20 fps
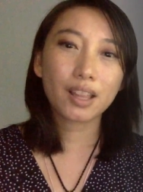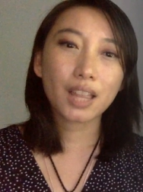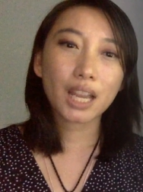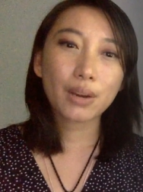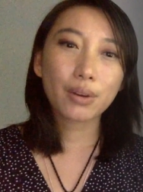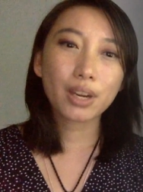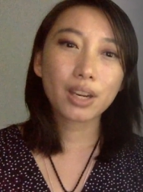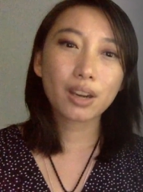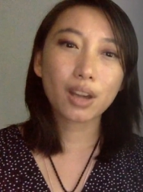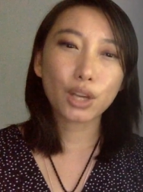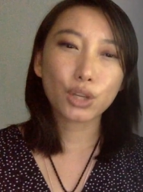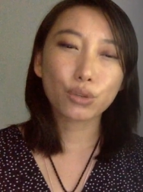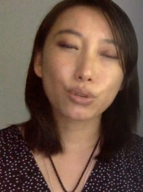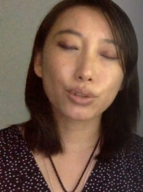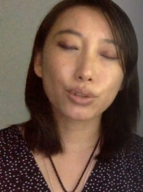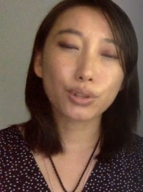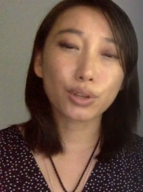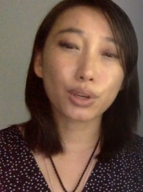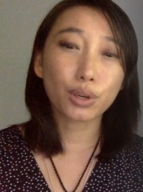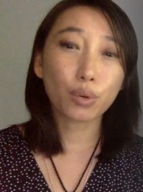Thyroid
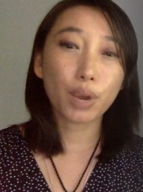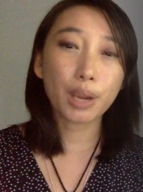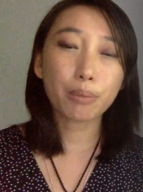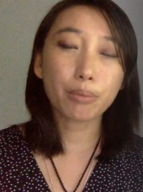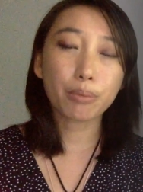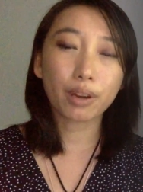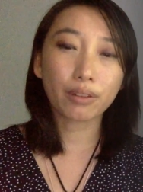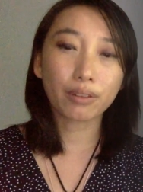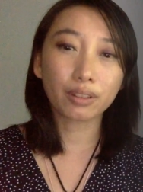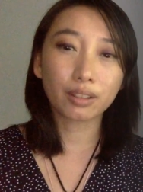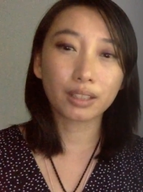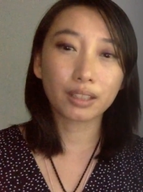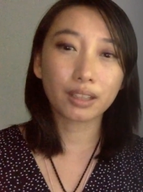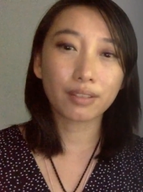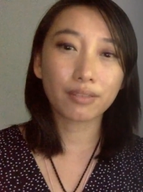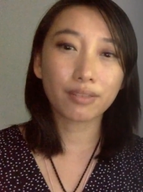nodules are quite prevalent,